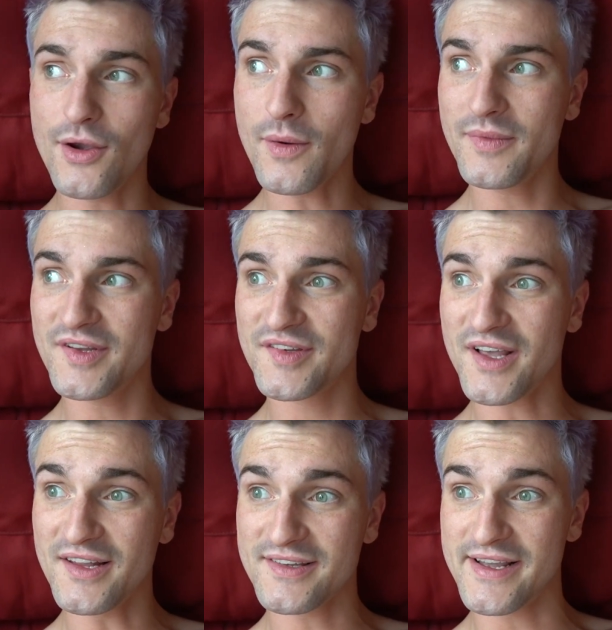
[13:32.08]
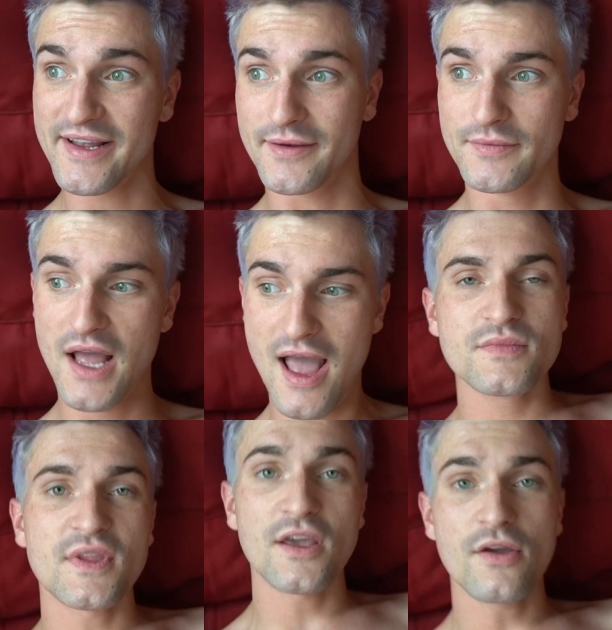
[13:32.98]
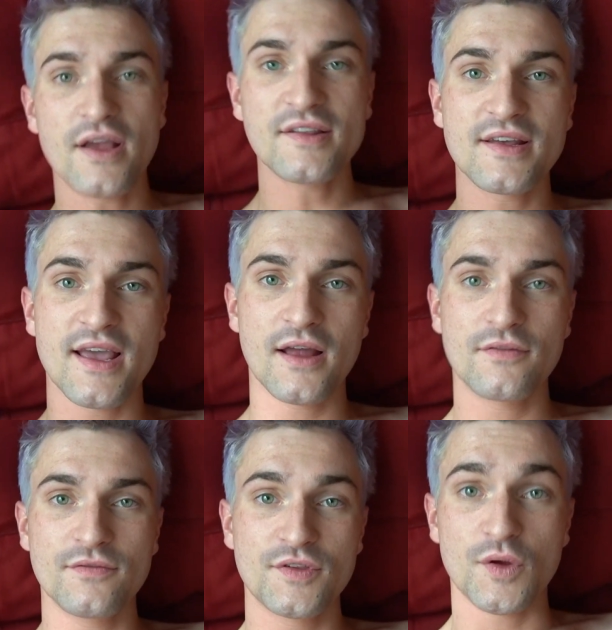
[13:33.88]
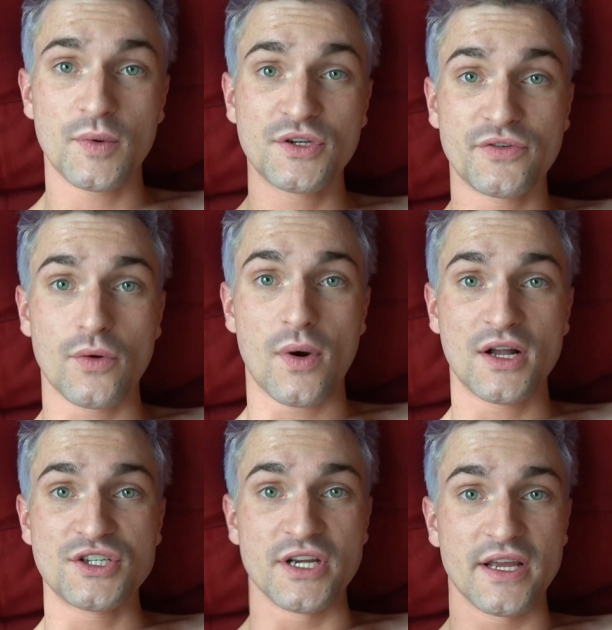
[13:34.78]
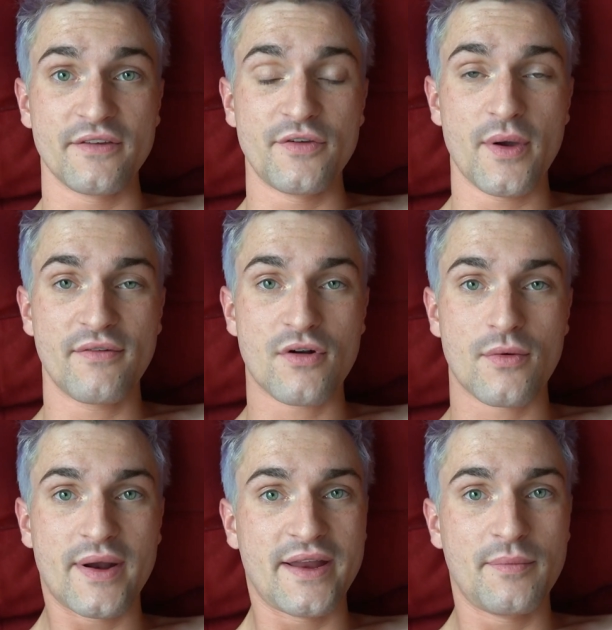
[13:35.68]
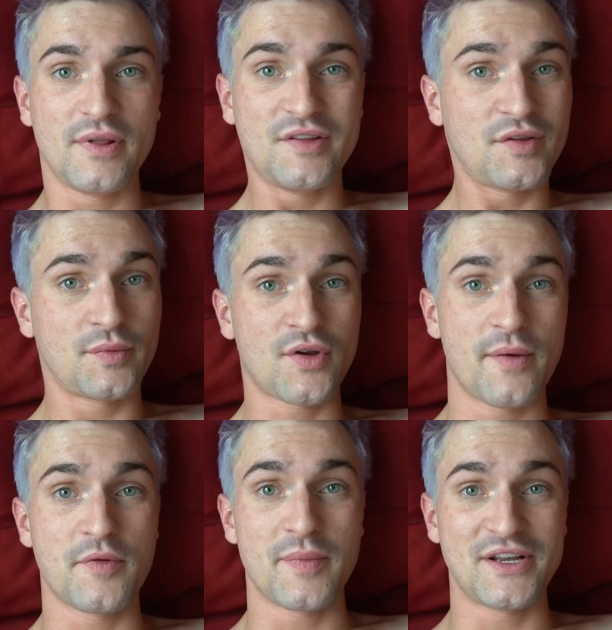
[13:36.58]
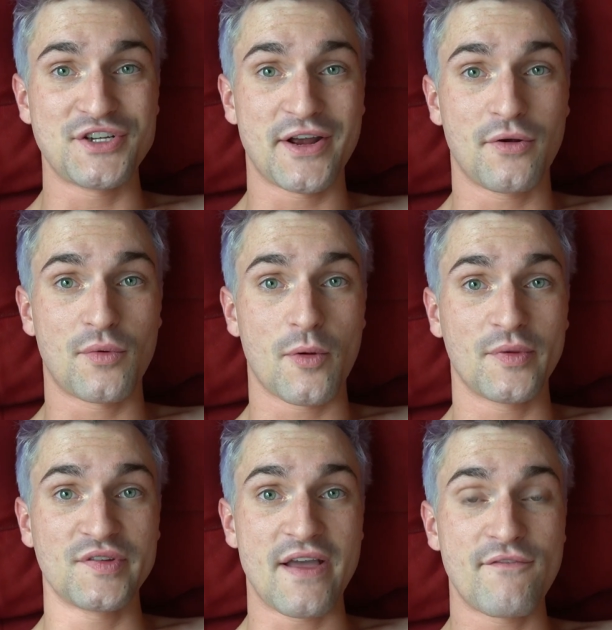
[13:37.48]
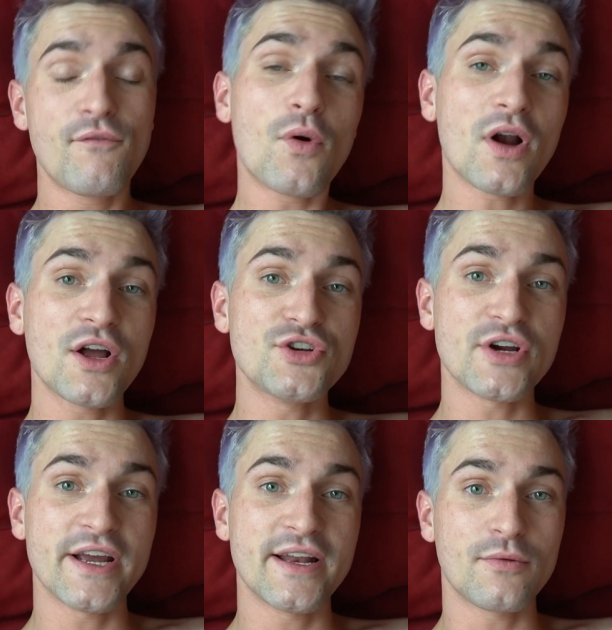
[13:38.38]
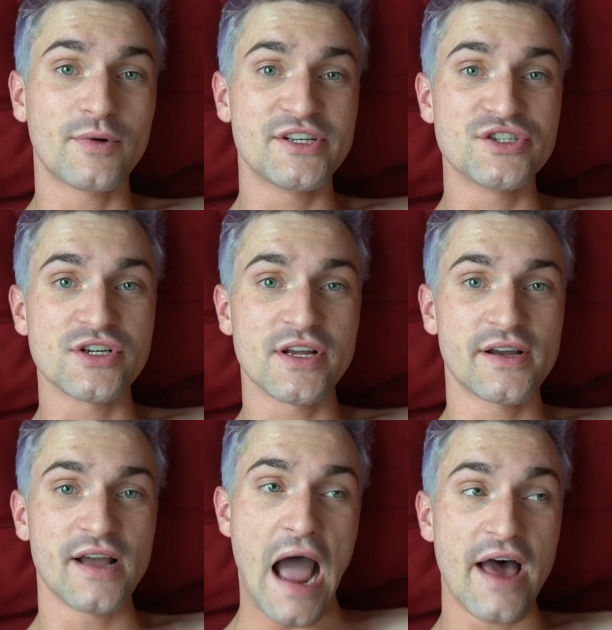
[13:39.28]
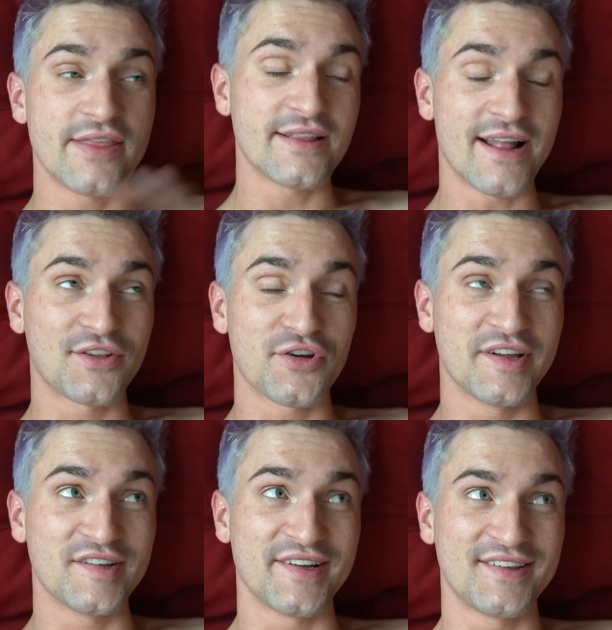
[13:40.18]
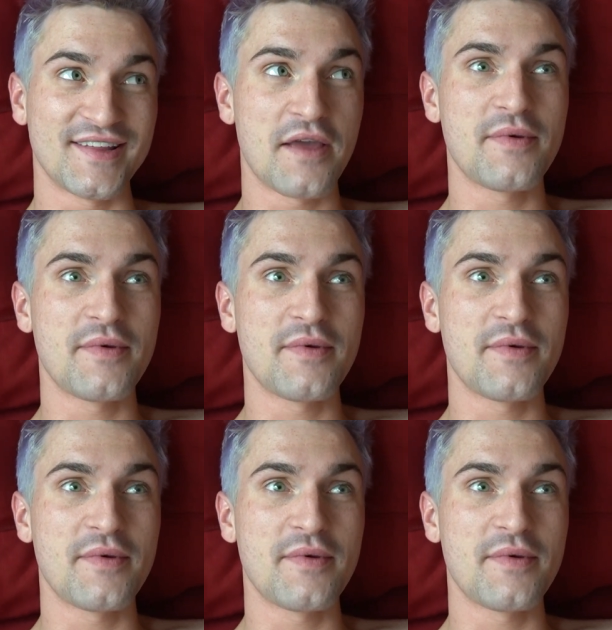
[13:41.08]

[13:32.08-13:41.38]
Ew, I'm disgusting. Thank you guys again so much for watching. If you haven't already, please subscribe to my channel. We're almost at 400, which I think that's crazy to say.